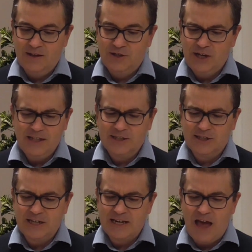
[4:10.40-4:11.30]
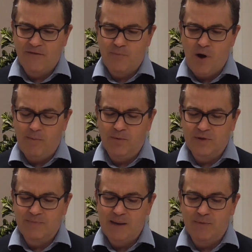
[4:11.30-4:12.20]
Jesus didn't have a problem
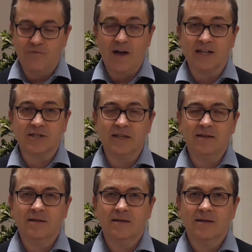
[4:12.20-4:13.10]
with people fasting.